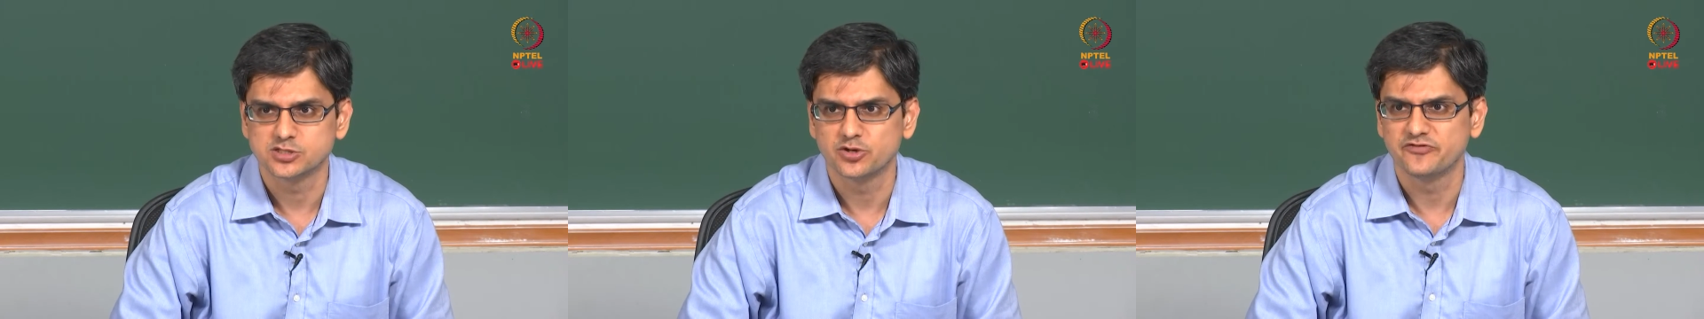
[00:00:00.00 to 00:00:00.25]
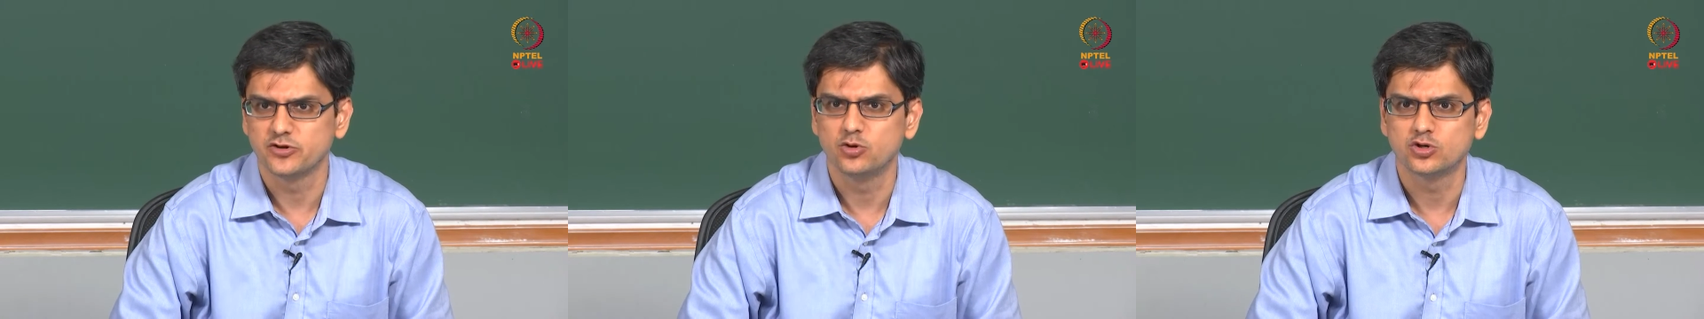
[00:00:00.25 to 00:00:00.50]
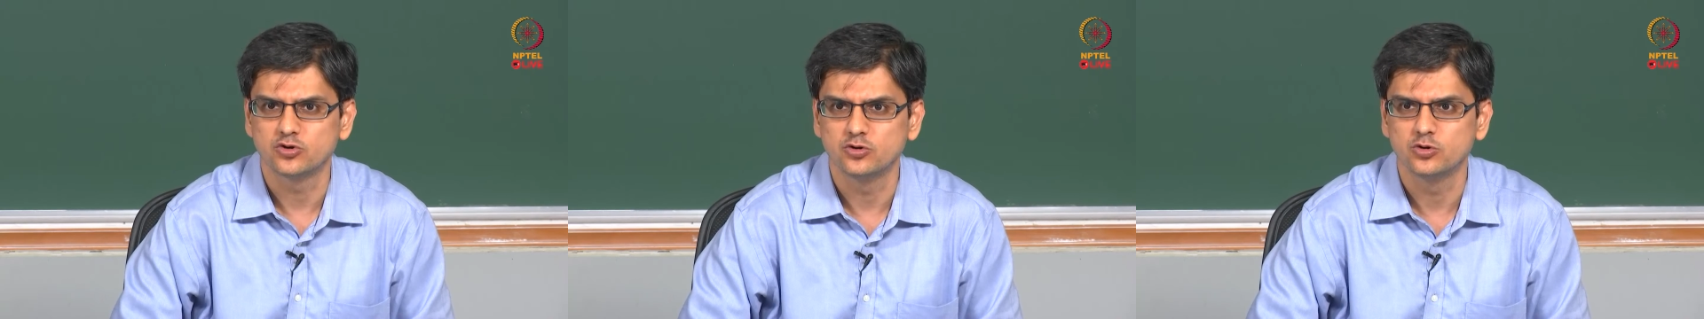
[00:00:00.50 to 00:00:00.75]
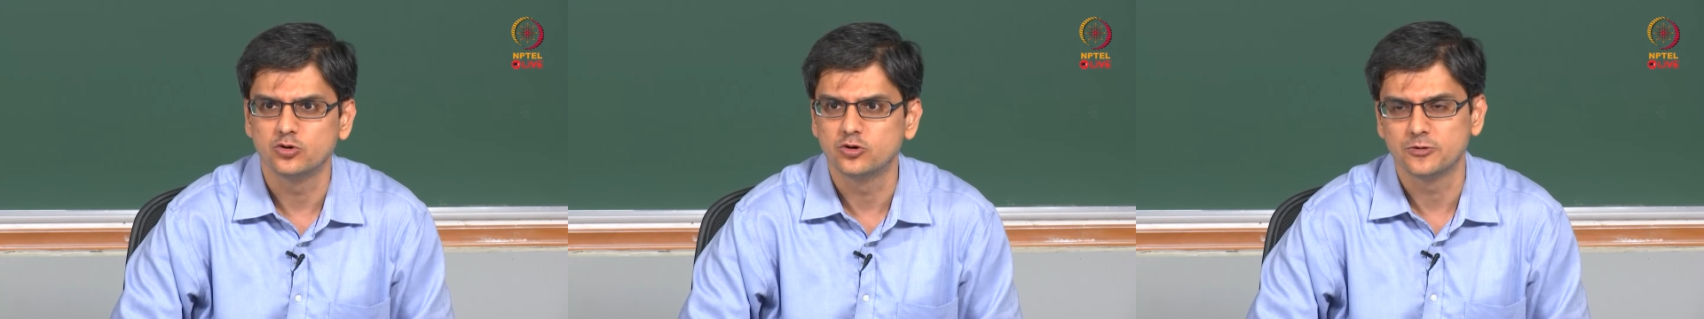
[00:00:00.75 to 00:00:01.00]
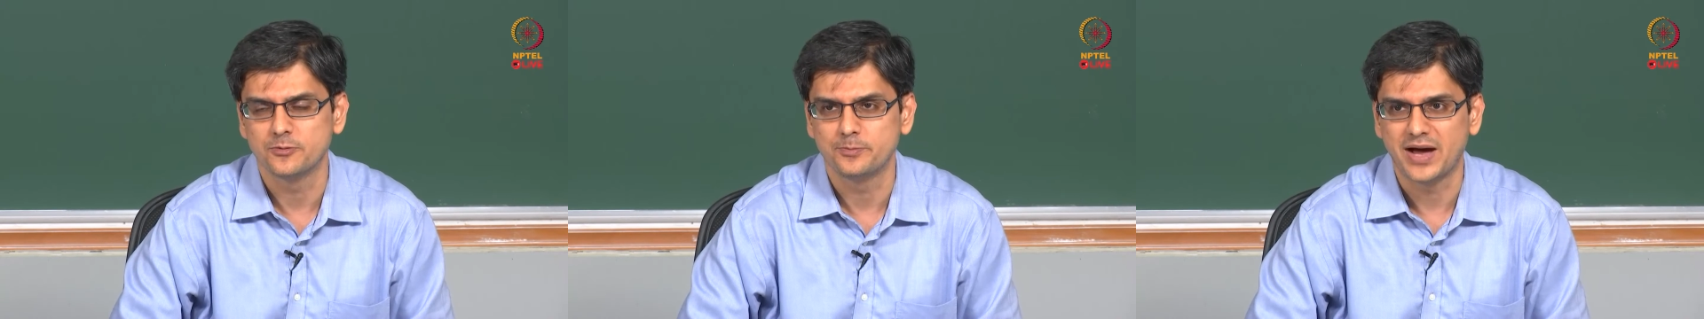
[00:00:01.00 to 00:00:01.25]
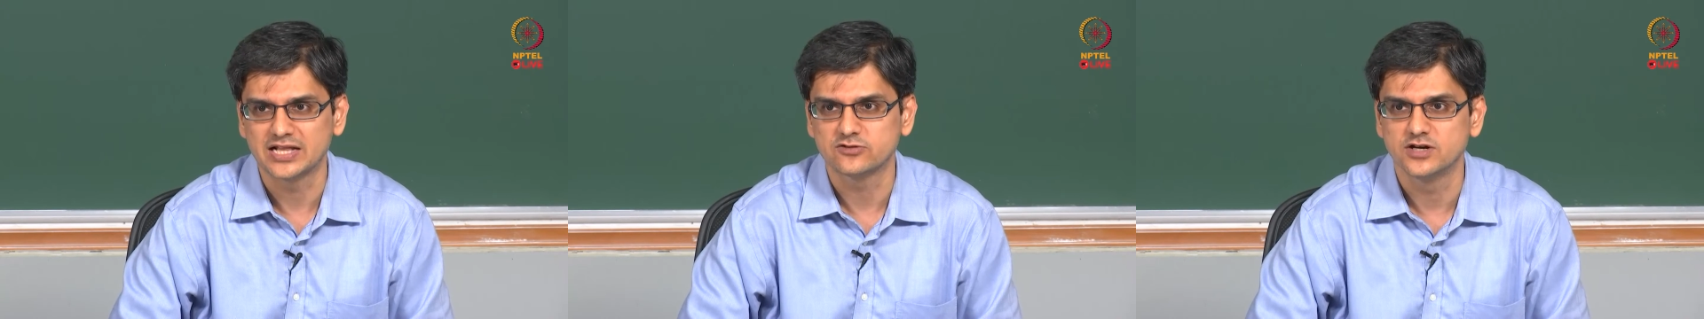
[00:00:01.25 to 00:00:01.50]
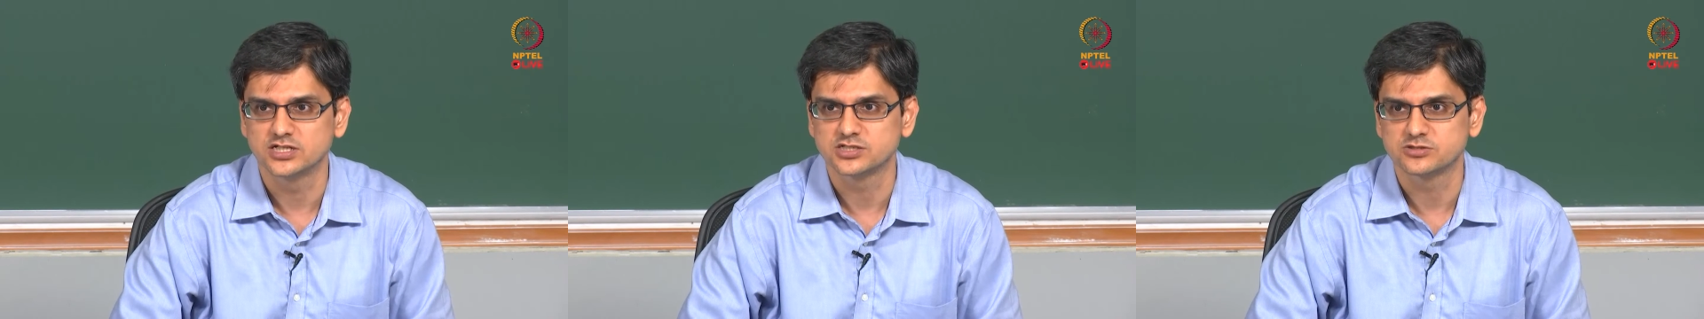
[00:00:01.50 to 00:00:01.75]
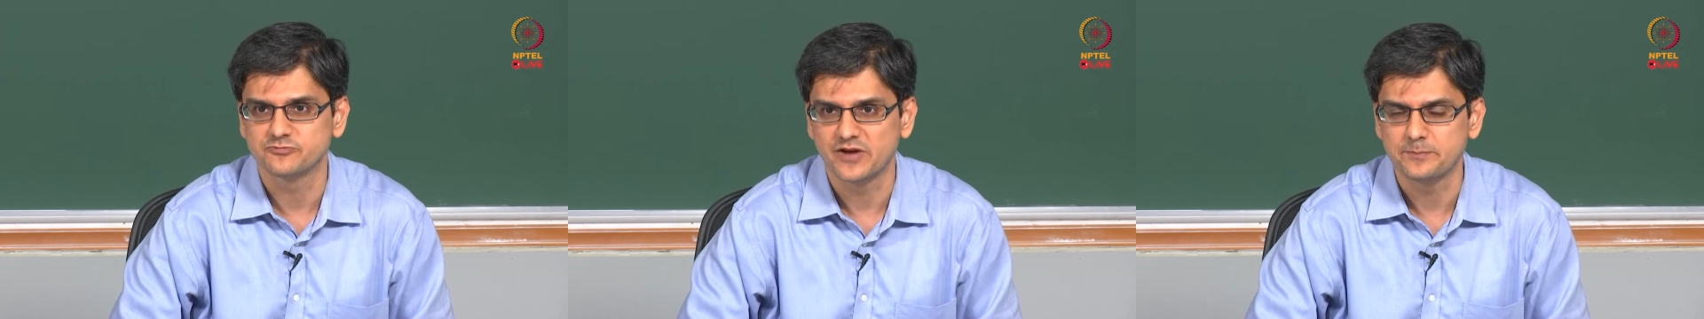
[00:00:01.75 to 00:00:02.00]
So if you go to
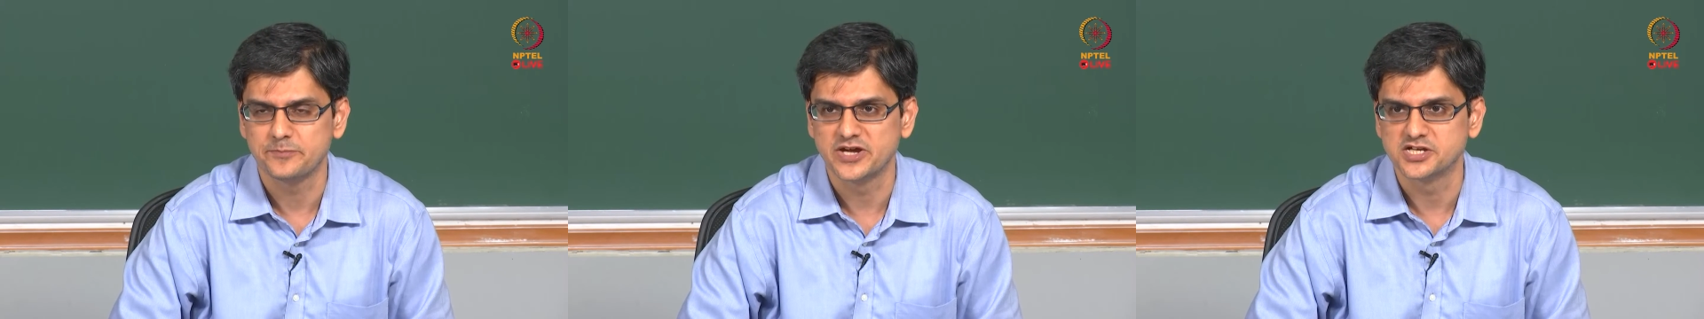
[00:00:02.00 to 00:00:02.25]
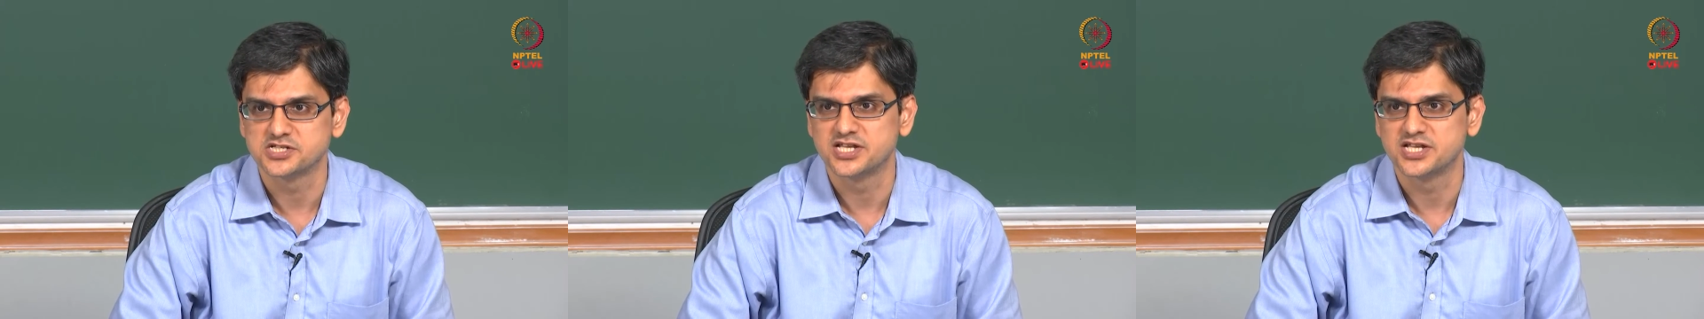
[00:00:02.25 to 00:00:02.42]
MathWorks webpage,